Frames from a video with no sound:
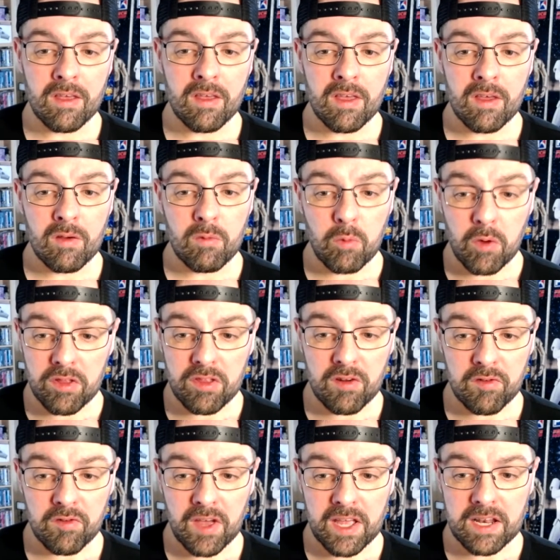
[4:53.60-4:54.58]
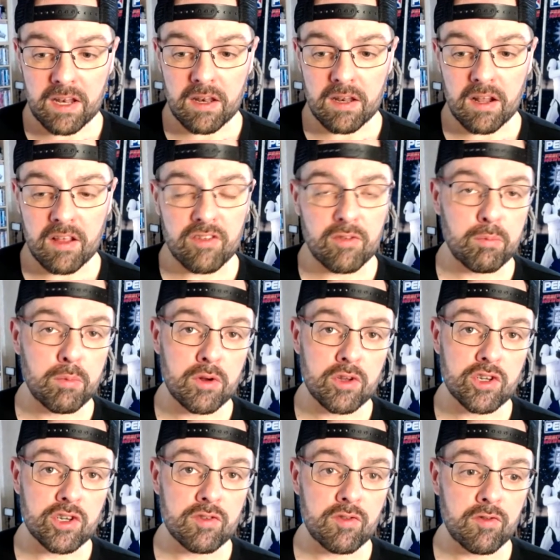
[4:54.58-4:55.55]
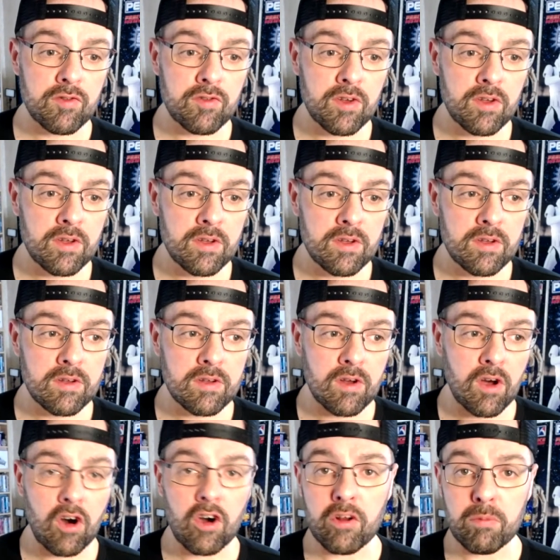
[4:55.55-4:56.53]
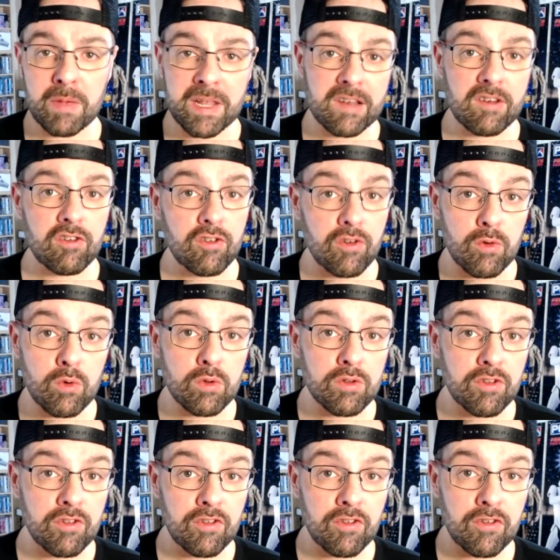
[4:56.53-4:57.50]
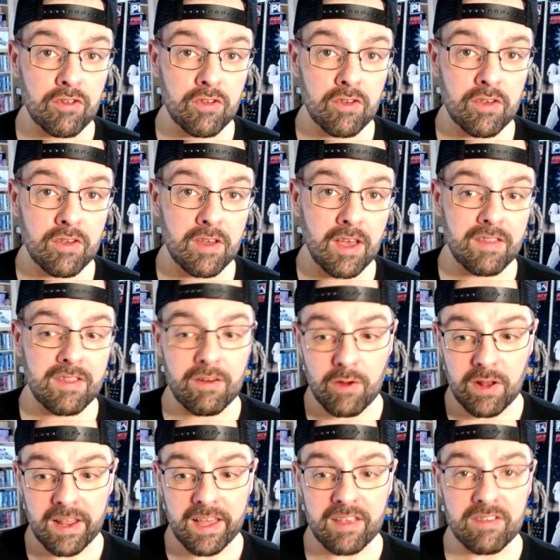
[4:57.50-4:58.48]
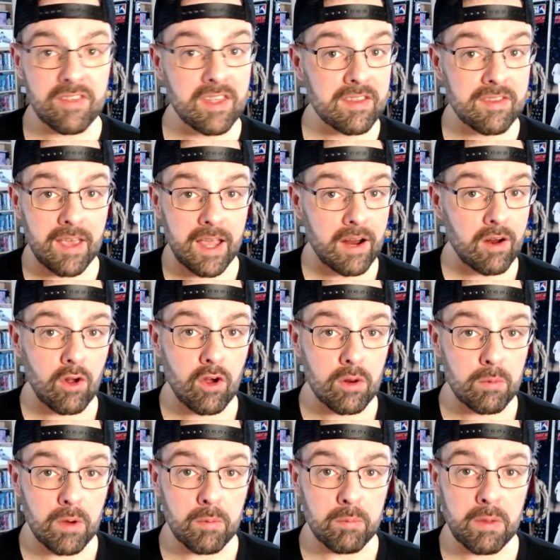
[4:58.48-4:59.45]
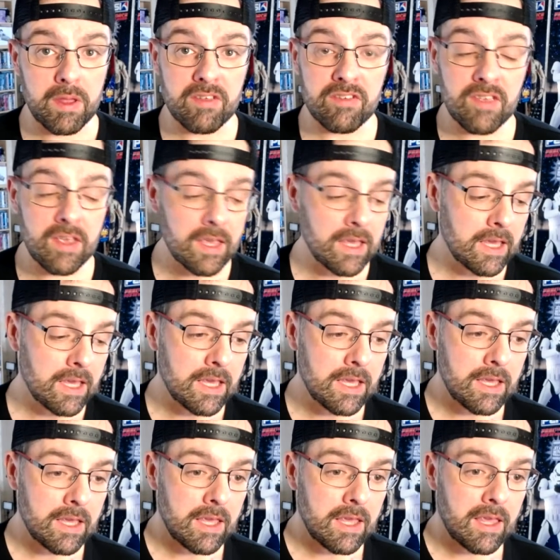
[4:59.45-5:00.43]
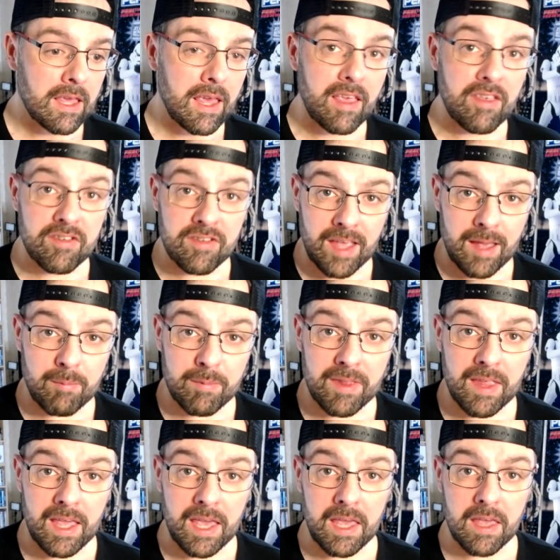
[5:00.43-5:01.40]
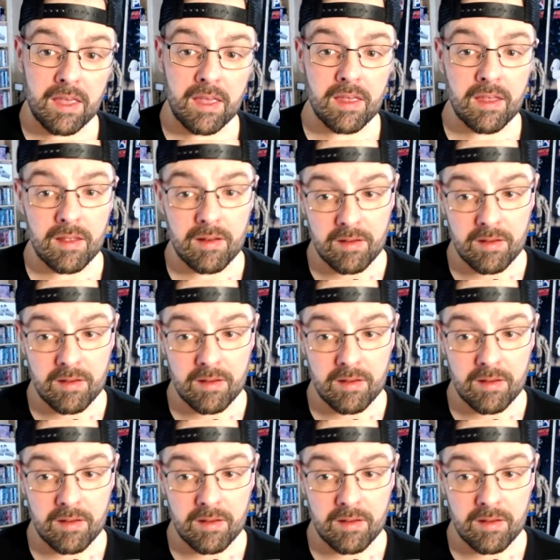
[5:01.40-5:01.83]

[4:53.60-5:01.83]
what they're fighting is a bunch of automated drones, and they realise the entire Autobot base is empty, and